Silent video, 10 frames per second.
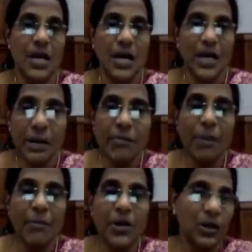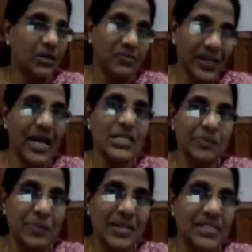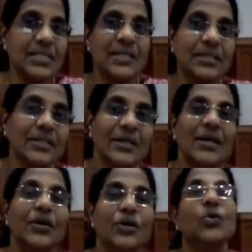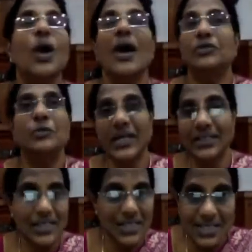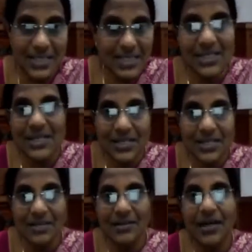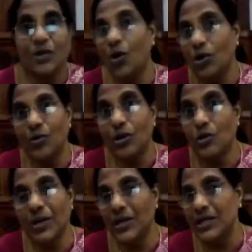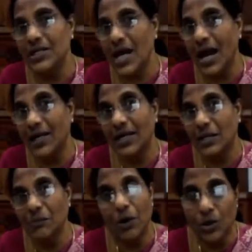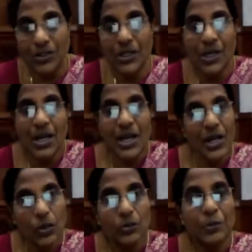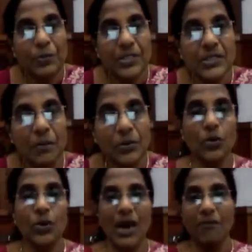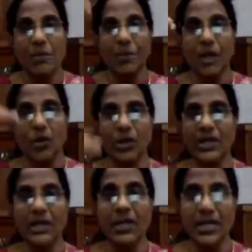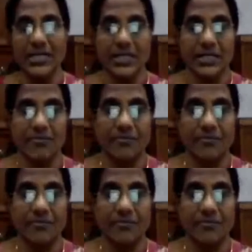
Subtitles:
Remember, you are the finance minister. You have to make this decision. Then what will you decide? Come on. You will have a priority list.